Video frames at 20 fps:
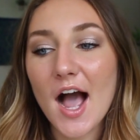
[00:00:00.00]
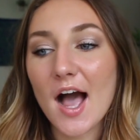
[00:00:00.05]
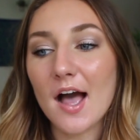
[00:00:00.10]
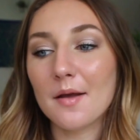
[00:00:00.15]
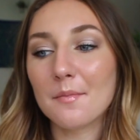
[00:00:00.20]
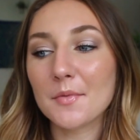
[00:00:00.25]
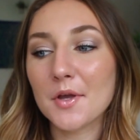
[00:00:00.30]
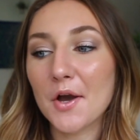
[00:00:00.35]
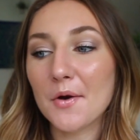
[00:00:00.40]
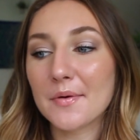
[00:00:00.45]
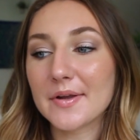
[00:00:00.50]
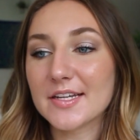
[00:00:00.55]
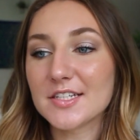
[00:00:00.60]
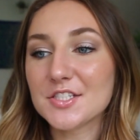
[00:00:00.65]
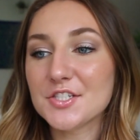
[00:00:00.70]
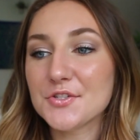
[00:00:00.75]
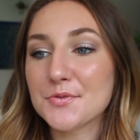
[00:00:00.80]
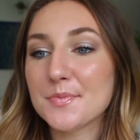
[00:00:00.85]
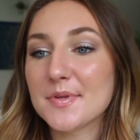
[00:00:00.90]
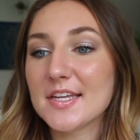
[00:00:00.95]
I'm going
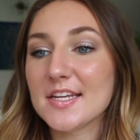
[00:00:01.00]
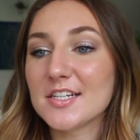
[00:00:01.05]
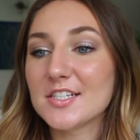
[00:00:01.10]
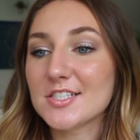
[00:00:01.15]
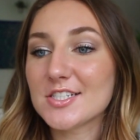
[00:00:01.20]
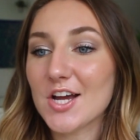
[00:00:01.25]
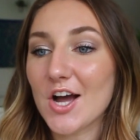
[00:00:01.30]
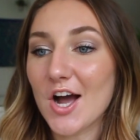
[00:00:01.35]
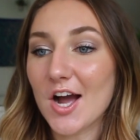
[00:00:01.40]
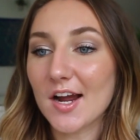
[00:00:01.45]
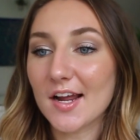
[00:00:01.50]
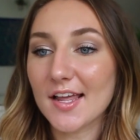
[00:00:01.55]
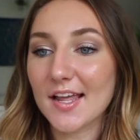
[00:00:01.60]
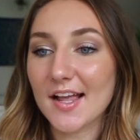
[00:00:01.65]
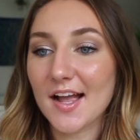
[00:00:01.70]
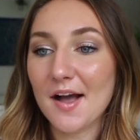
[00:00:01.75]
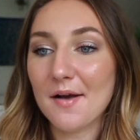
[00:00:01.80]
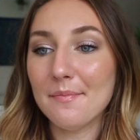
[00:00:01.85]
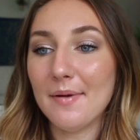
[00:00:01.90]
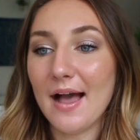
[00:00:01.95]
to be
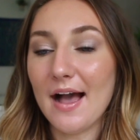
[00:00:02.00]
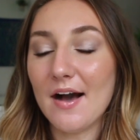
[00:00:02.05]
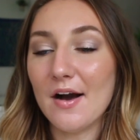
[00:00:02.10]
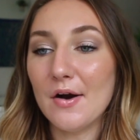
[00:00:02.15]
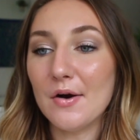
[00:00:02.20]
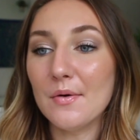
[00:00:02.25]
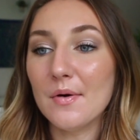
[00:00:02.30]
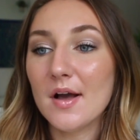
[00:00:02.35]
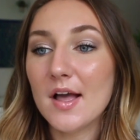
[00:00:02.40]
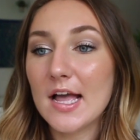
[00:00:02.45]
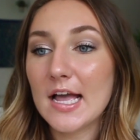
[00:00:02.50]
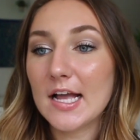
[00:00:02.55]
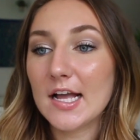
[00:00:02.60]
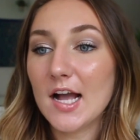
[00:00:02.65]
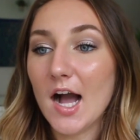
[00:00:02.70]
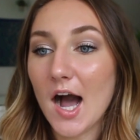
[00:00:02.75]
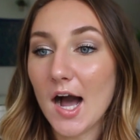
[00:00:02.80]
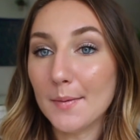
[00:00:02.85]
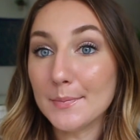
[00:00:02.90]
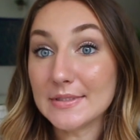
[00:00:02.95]
talking about
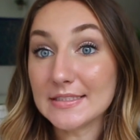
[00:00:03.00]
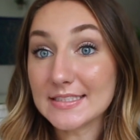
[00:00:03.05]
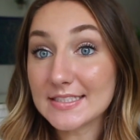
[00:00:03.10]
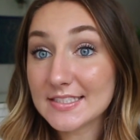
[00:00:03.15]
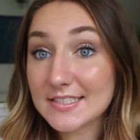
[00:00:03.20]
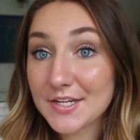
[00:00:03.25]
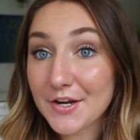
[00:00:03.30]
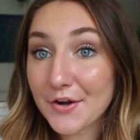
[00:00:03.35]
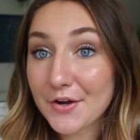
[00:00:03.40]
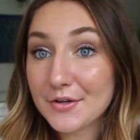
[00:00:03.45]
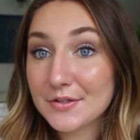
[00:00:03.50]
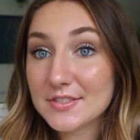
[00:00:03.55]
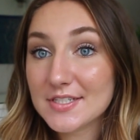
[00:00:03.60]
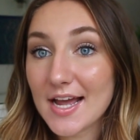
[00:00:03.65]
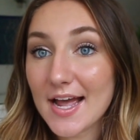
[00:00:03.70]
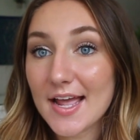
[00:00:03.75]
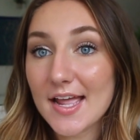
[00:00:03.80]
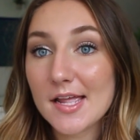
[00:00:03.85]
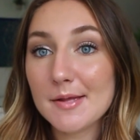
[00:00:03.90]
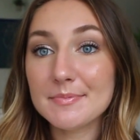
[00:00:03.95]
common
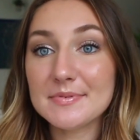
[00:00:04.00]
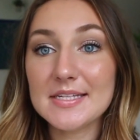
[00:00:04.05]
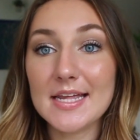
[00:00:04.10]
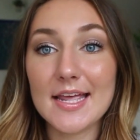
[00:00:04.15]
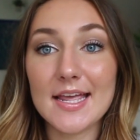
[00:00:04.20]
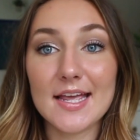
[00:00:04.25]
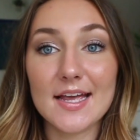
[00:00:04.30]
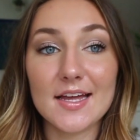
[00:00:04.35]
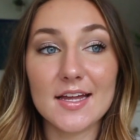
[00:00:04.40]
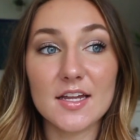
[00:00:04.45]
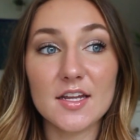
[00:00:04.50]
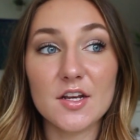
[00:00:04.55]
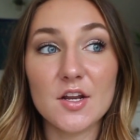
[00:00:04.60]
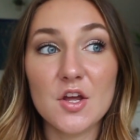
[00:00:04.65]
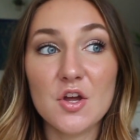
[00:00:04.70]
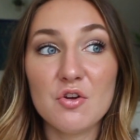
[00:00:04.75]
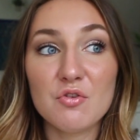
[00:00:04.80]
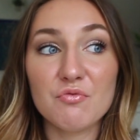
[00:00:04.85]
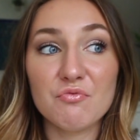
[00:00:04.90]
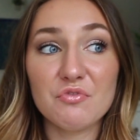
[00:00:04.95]
stereotypes and
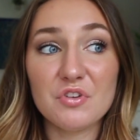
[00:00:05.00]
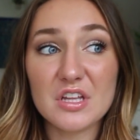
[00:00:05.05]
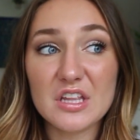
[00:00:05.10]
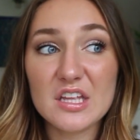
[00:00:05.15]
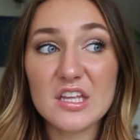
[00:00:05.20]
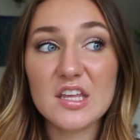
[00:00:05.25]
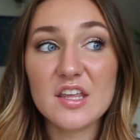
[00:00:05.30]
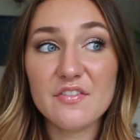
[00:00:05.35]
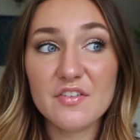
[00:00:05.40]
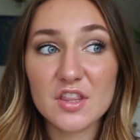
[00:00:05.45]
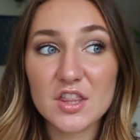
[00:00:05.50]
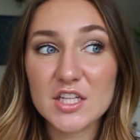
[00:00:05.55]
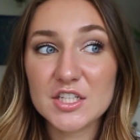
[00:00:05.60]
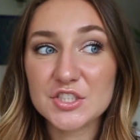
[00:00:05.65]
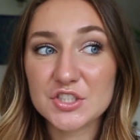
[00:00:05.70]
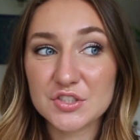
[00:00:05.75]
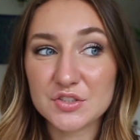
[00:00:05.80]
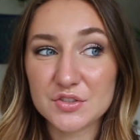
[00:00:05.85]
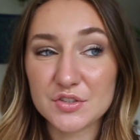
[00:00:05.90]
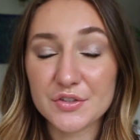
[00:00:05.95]
really giving the
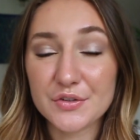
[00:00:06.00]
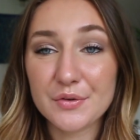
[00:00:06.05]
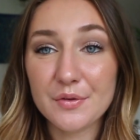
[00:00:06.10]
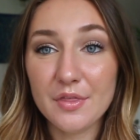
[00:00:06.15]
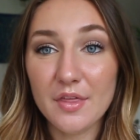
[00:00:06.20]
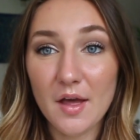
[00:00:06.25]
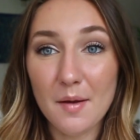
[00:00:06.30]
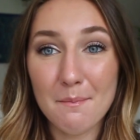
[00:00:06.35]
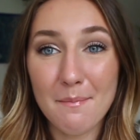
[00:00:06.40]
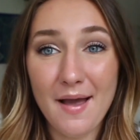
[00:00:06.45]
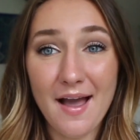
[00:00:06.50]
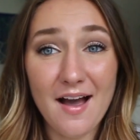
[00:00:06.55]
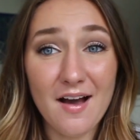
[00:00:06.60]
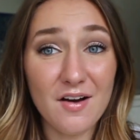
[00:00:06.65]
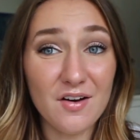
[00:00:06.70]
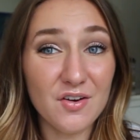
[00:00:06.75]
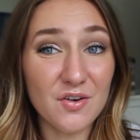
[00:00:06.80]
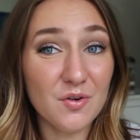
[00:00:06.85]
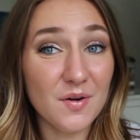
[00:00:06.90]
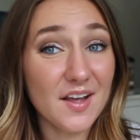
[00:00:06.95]
truth
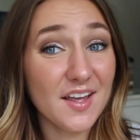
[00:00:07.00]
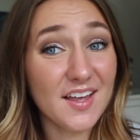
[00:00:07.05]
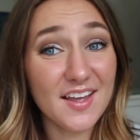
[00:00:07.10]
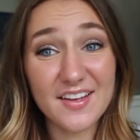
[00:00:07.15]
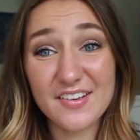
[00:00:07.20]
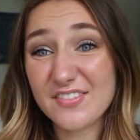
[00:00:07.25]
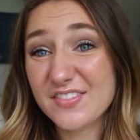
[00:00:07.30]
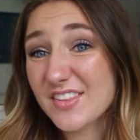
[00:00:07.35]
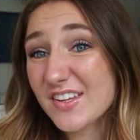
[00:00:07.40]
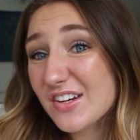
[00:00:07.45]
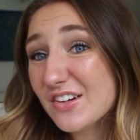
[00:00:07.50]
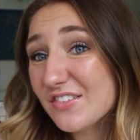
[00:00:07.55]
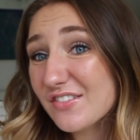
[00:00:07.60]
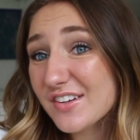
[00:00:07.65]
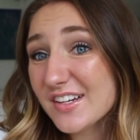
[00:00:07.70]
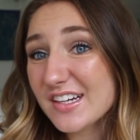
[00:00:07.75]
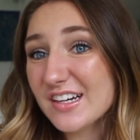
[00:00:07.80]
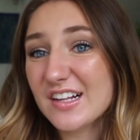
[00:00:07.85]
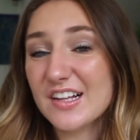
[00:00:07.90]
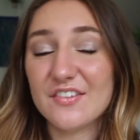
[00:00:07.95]
about if they're
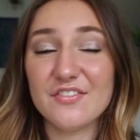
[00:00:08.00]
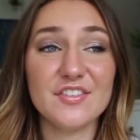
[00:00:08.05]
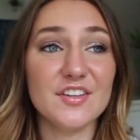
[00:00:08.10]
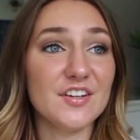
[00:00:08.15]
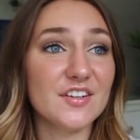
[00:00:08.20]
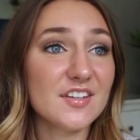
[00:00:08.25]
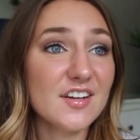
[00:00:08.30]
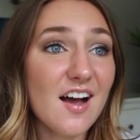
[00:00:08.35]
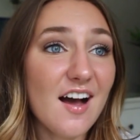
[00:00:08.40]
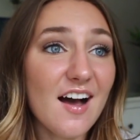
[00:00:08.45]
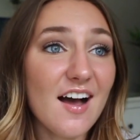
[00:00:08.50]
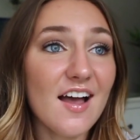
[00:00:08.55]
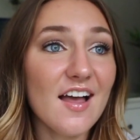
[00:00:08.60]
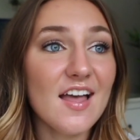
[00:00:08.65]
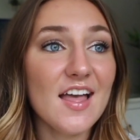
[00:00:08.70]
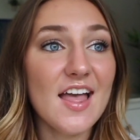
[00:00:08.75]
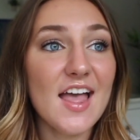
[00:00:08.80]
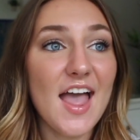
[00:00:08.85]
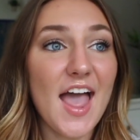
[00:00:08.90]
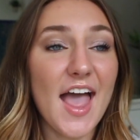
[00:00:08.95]
real, if they're
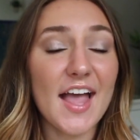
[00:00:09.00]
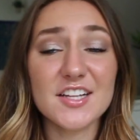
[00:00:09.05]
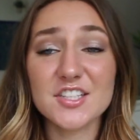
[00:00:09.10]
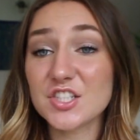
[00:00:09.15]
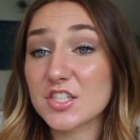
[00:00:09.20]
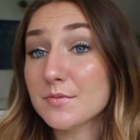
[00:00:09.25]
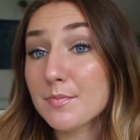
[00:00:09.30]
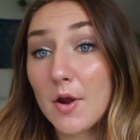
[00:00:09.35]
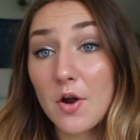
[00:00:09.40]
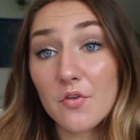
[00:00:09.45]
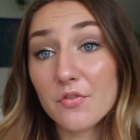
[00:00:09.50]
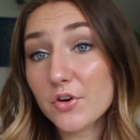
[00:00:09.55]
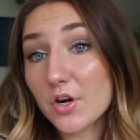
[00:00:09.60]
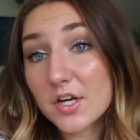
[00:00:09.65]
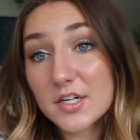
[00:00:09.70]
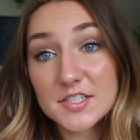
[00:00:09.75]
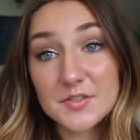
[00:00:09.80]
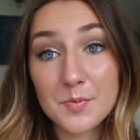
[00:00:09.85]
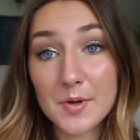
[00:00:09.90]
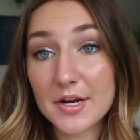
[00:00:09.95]
not, and just my
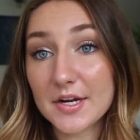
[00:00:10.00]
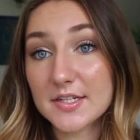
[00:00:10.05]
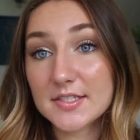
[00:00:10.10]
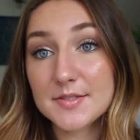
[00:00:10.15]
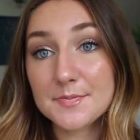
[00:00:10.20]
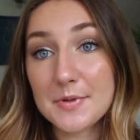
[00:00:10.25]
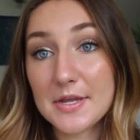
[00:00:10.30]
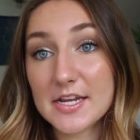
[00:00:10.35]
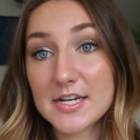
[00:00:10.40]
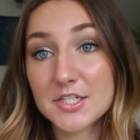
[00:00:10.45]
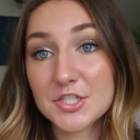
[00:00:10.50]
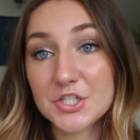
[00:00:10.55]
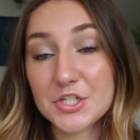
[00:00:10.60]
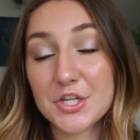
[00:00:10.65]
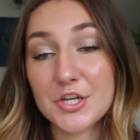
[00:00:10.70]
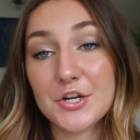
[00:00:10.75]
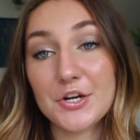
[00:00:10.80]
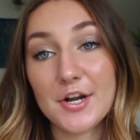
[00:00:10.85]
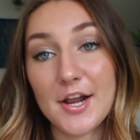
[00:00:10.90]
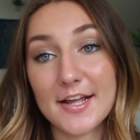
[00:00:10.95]
overall experience being a
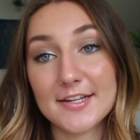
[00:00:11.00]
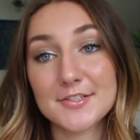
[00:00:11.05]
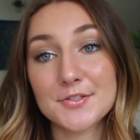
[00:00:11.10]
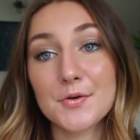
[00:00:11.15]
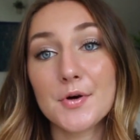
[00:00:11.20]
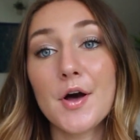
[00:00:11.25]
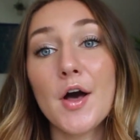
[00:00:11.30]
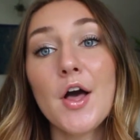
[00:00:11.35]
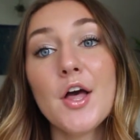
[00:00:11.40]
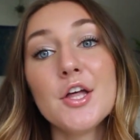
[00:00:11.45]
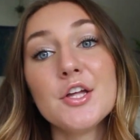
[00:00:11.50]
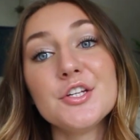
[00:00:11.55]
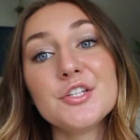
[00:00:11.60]
cheerleader in high school.